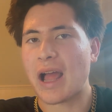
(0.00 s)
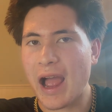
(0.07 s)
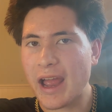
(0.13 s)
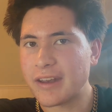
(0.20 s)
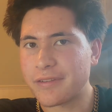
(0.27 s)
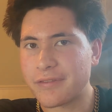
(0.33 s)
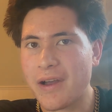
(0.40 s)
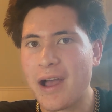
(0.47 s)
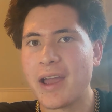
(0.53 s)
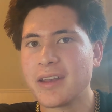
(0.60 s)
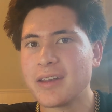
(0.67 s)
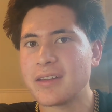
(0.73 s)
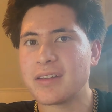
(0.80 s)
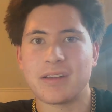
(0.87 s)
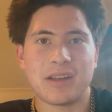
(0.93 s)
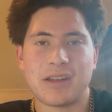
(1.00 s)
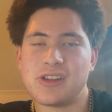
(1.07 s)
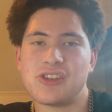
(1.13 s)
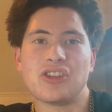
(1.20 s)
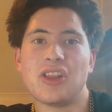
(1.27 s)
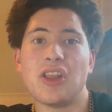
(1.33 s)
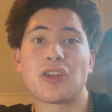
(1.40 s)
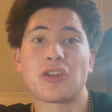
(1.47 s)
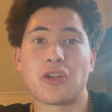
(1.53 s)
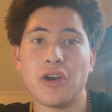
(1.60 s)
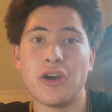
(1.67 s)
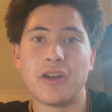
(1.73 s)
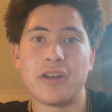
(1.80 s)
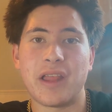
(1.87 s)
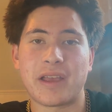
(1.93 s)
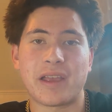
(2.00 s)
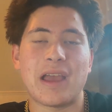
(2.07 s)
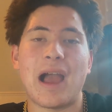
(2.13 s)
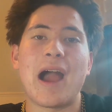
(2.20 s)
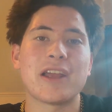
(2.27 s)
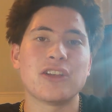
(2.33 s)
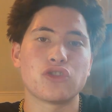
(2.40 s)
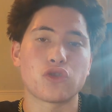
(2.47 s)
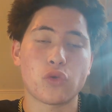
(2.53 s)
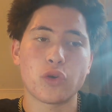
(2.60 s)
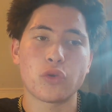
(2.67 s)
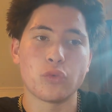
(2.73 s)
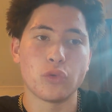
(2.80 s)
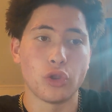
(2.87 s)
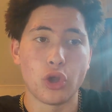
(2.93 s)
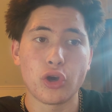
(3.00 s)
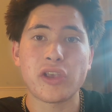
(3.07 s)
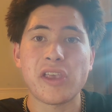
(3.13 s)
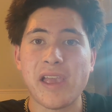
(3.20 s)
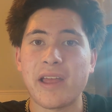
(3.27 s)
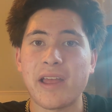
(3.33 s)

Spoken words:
high defined and it just looked good. Like I enjoyed looking